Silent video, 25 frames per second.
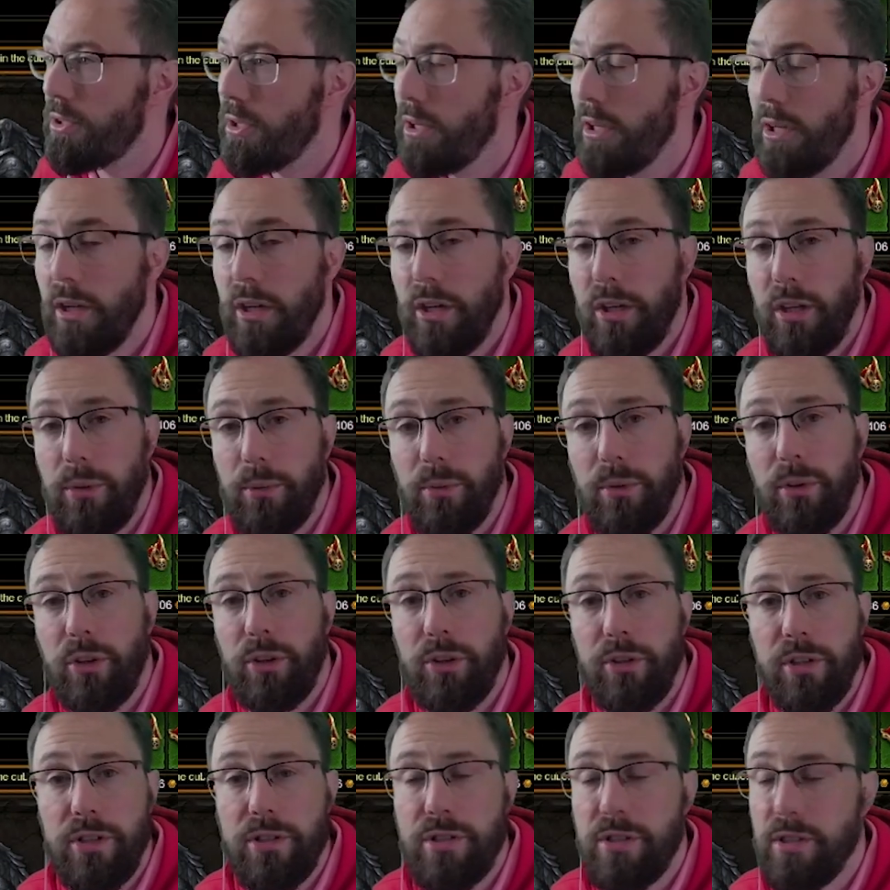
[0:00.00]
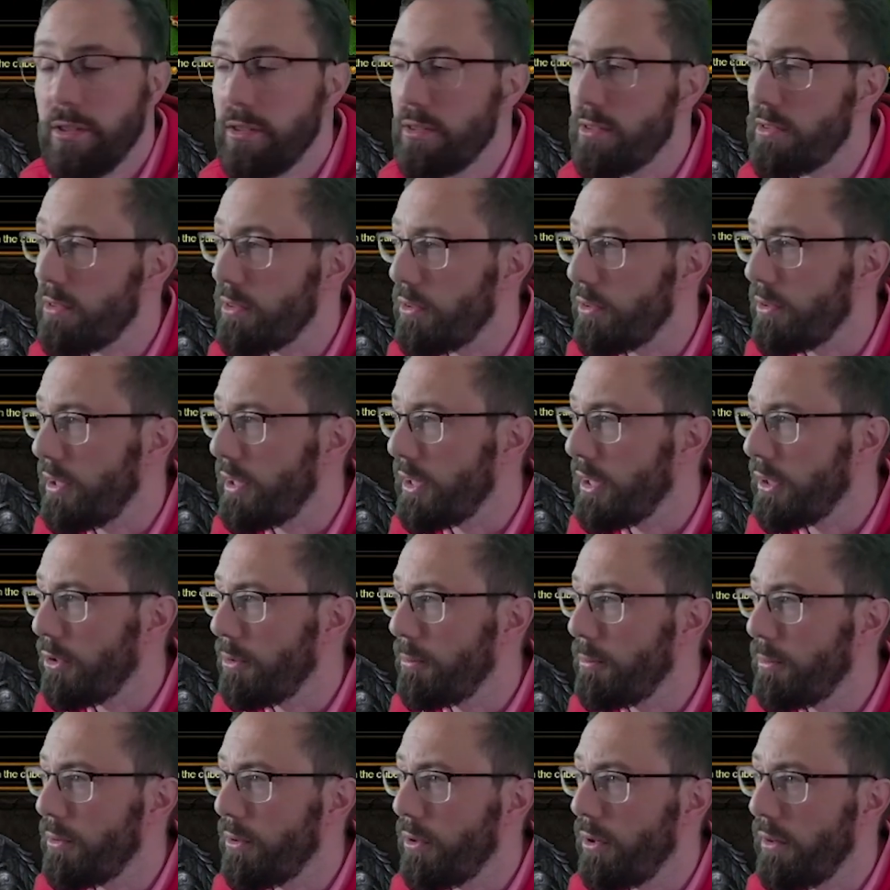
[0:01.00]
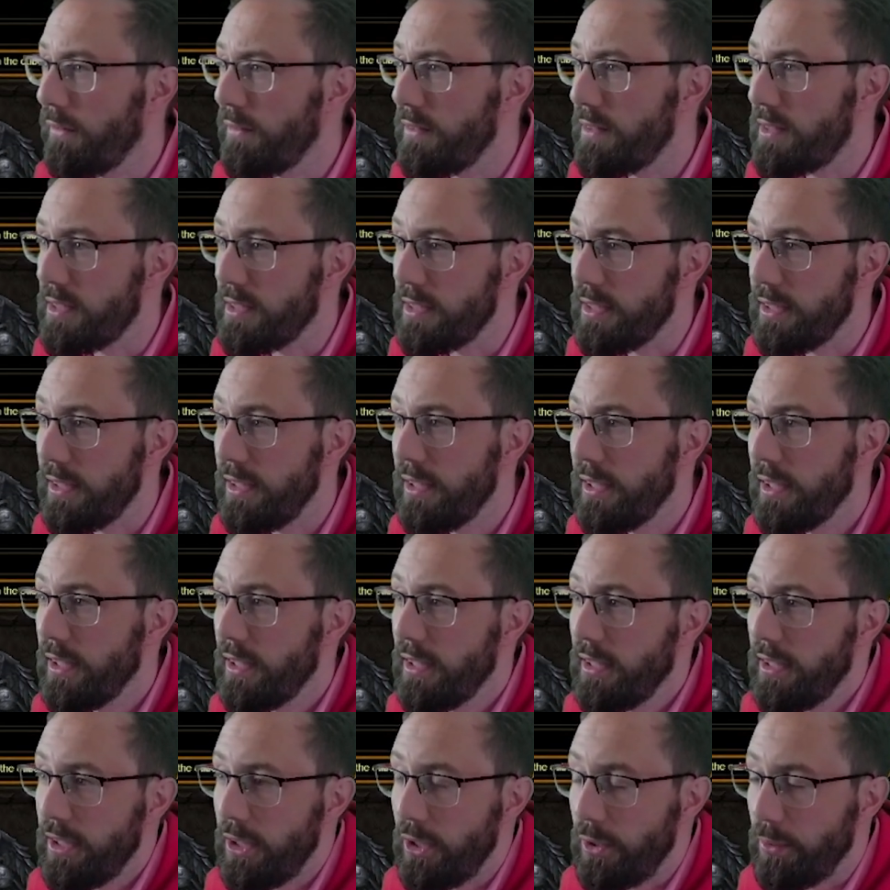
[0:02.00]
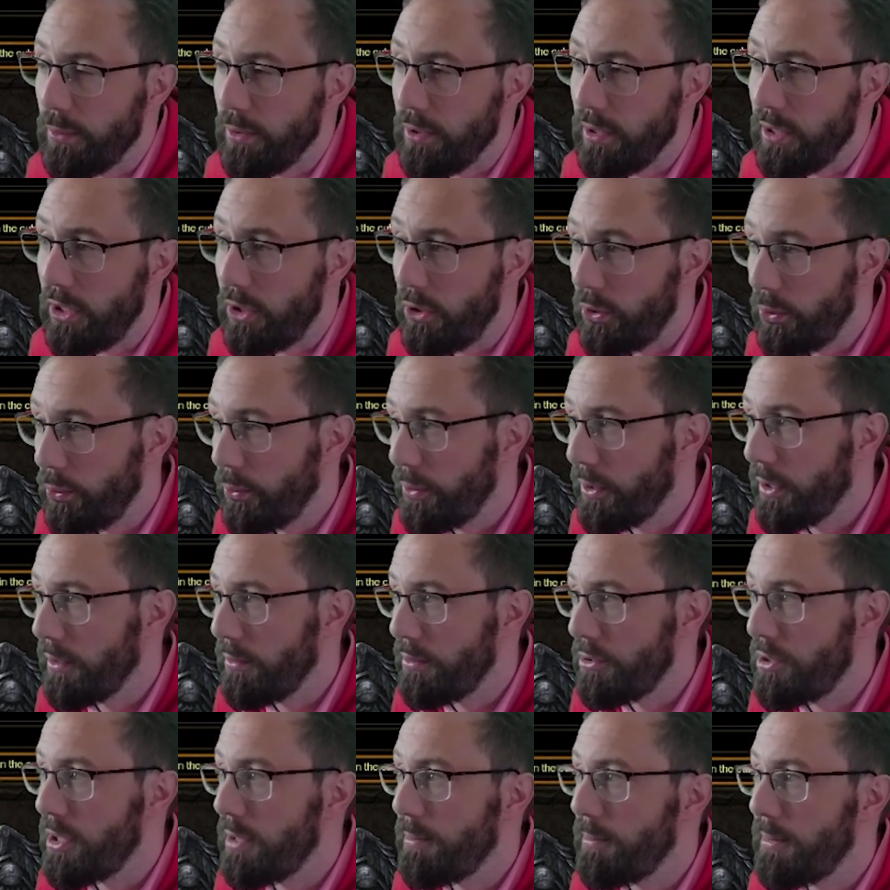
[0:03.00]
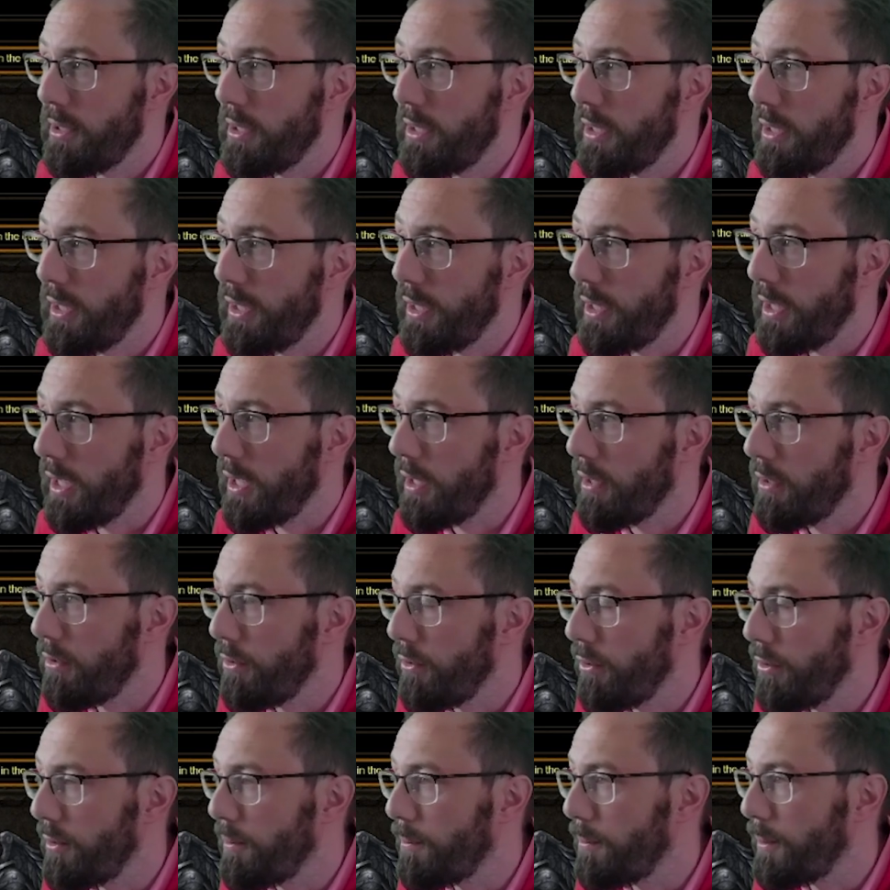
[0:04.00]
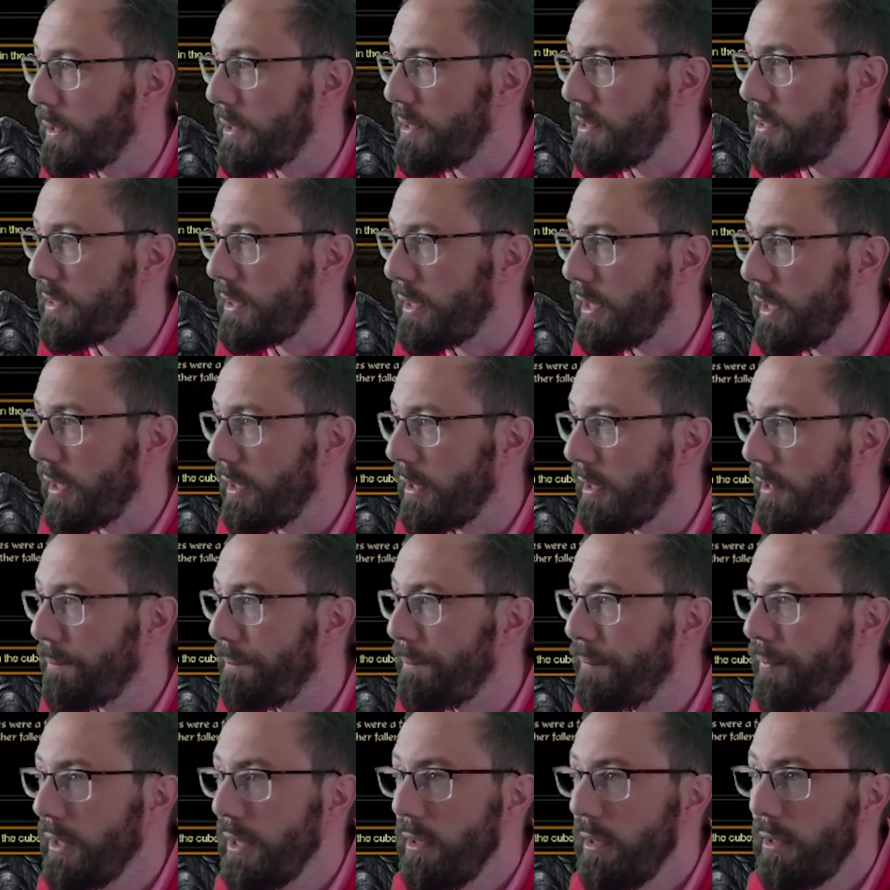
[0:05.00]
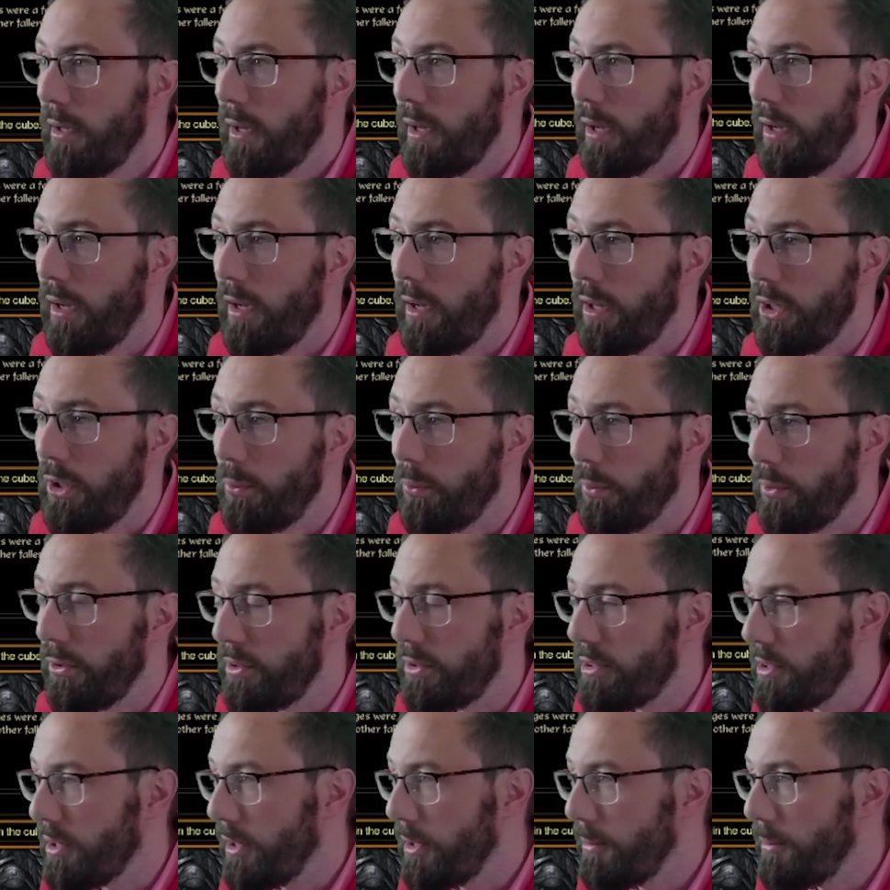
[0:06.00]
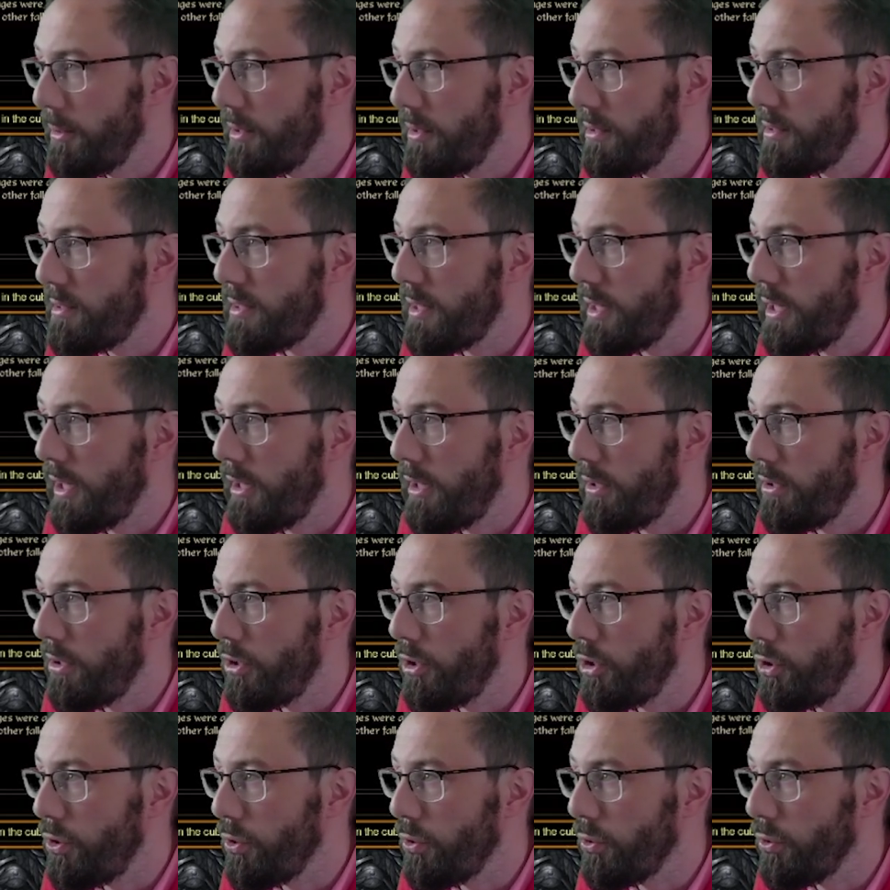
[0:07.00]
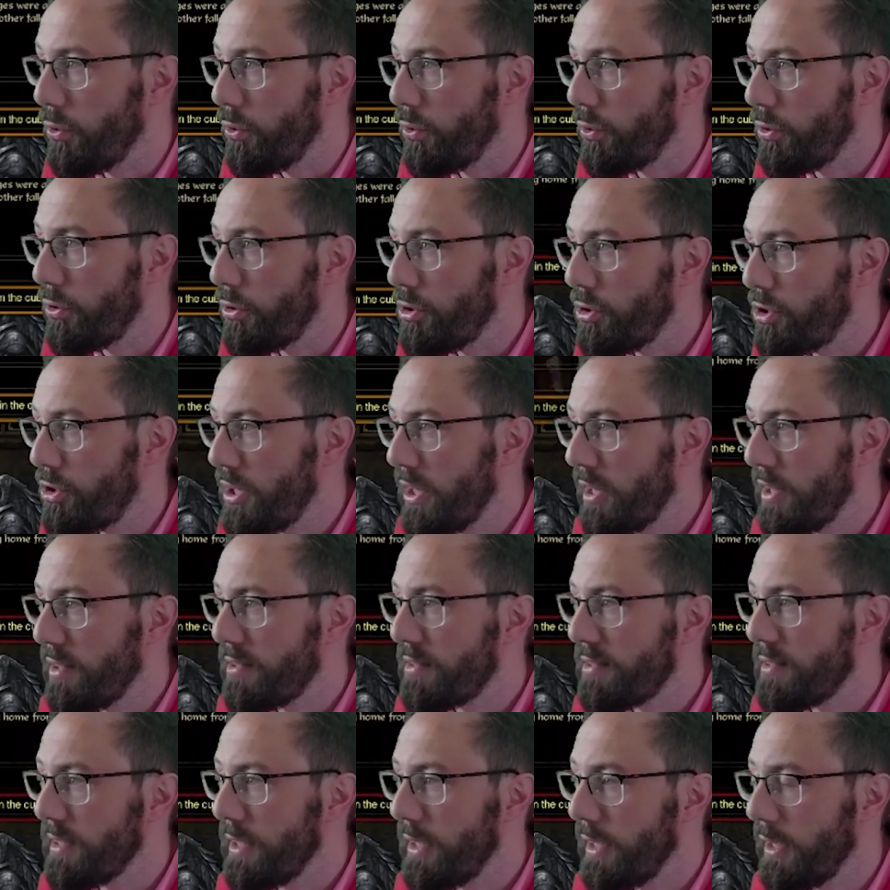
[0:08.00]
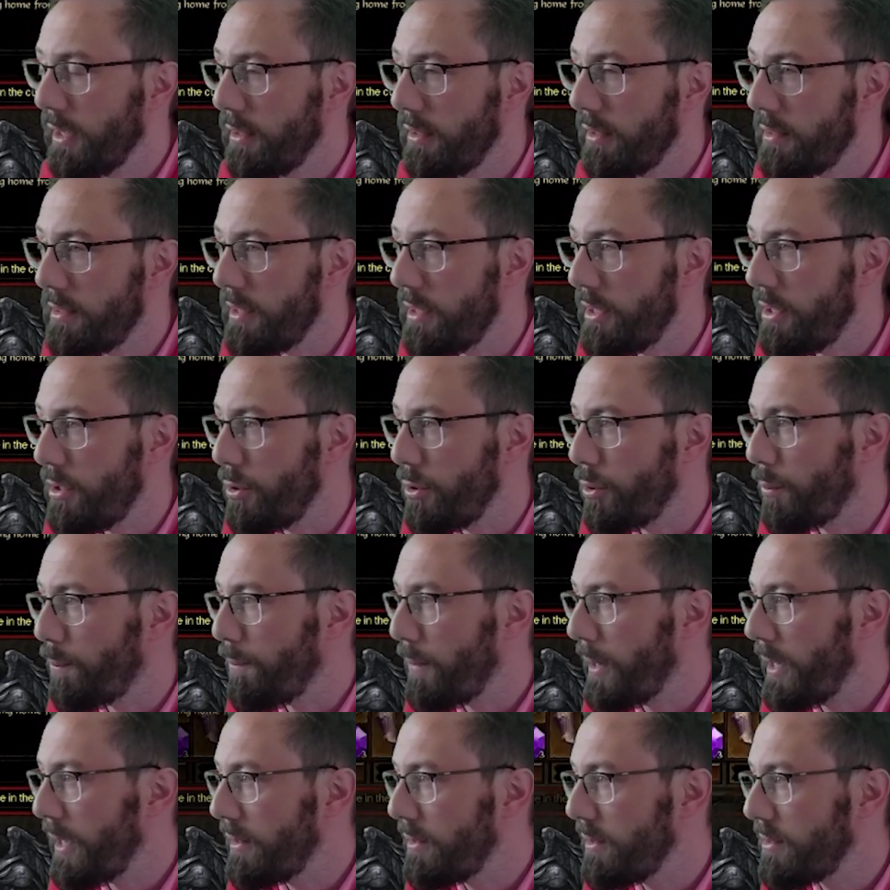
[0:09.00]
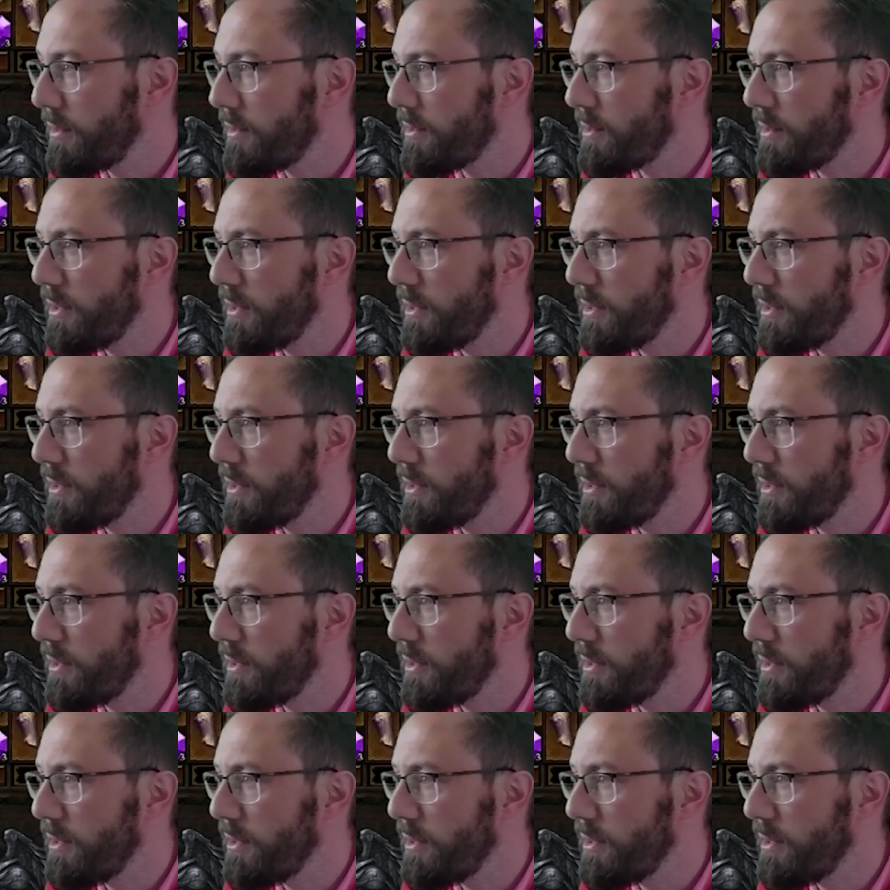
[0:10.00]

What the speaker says: You want crit chance on your helm, obviously. You want a cooldown gem in here, again, another place to get it. You want diamonds in your chest and in your pants.